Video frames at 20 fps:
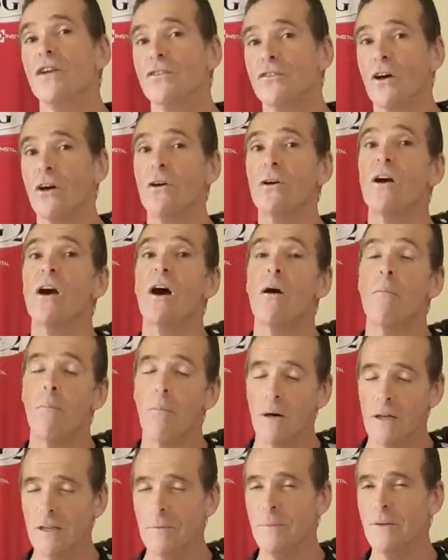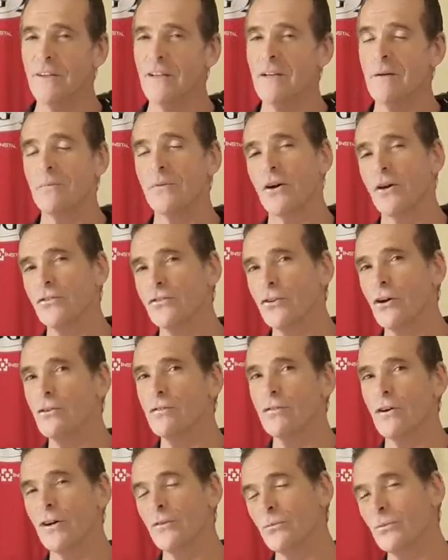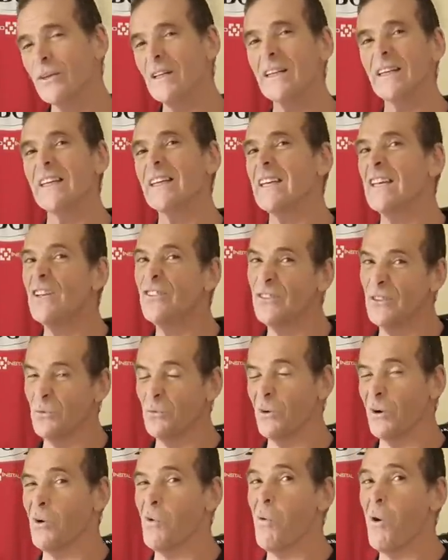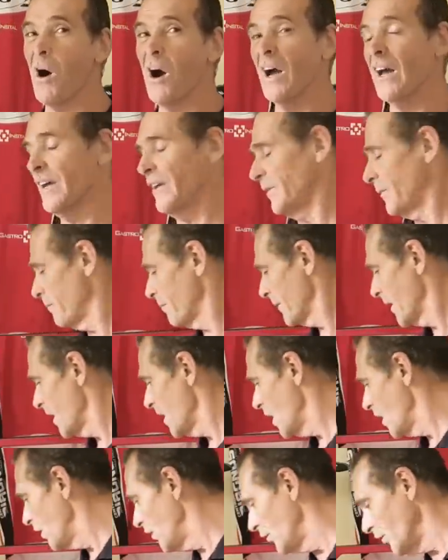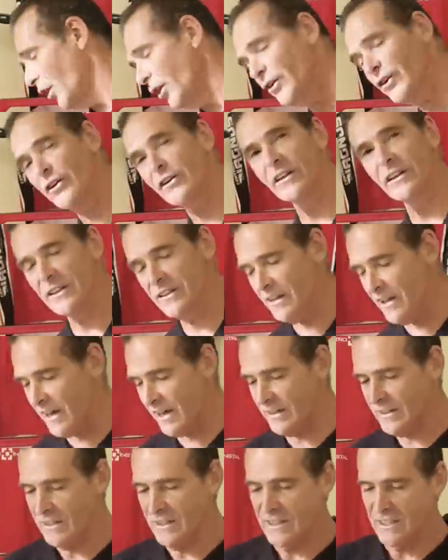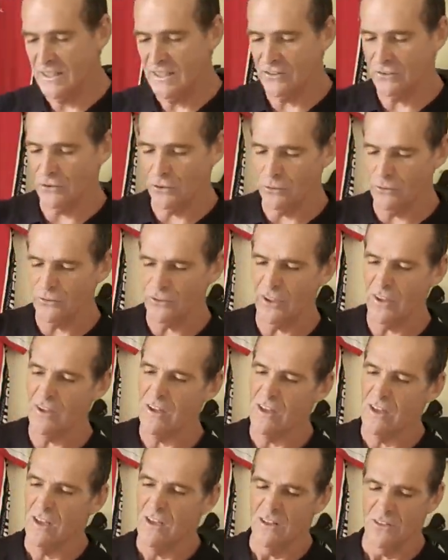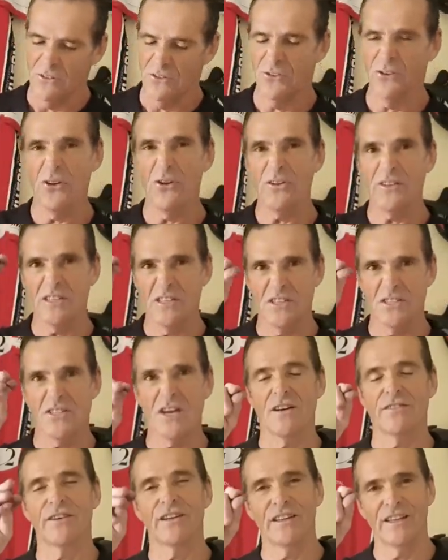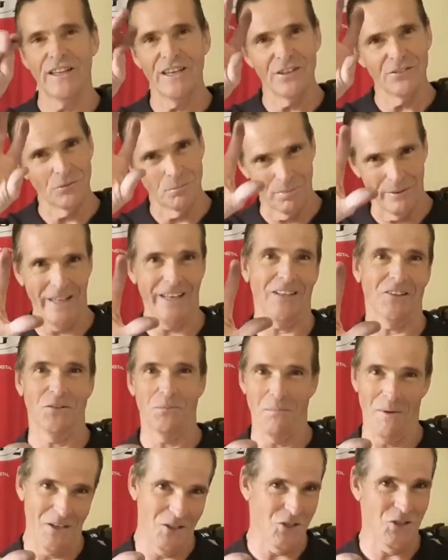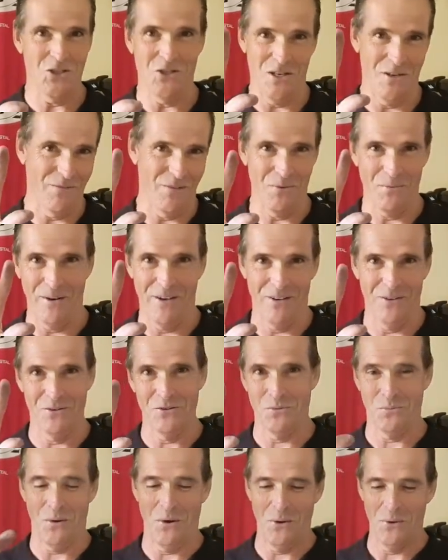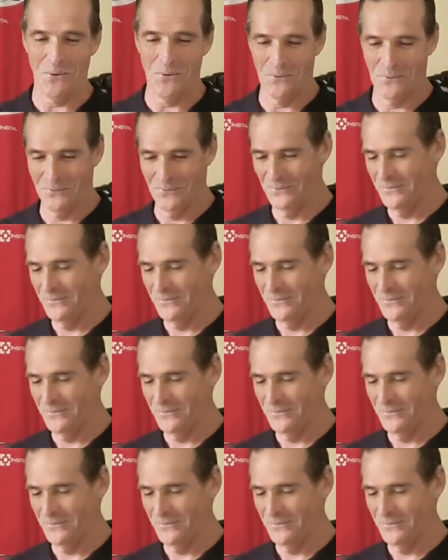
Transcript: So molybdenum disulfide really isn't required. Not only that, it's also dirty stuff. that leaves black smudges everywhere as well.